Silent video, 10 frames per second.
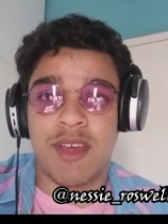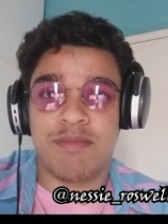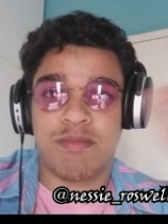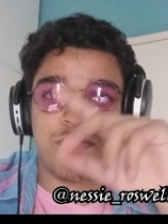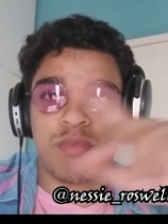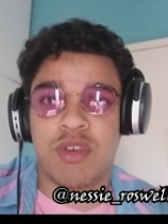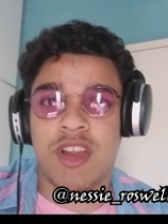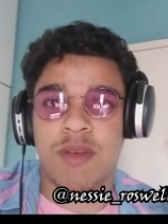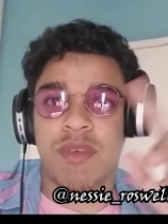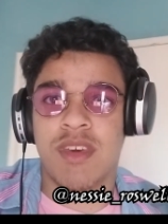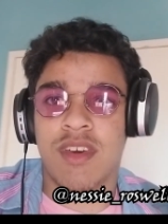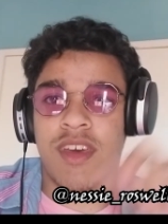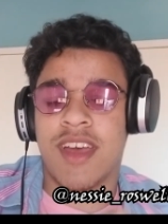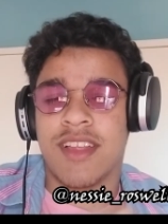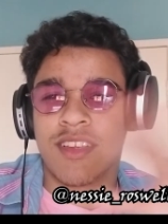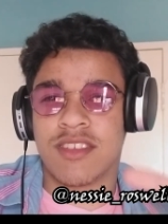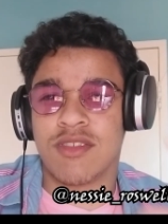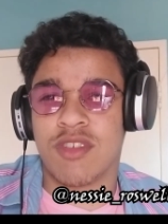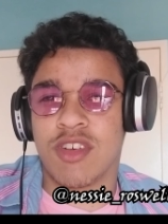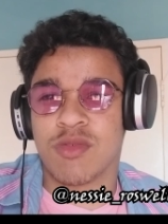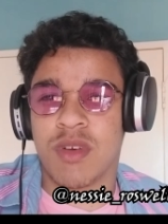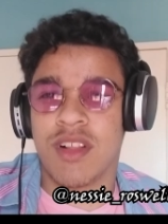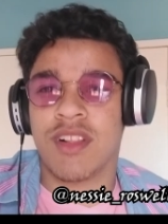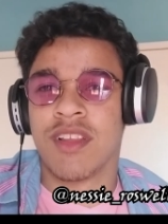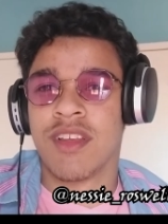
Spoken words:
I put it up here at Nessie Roswell.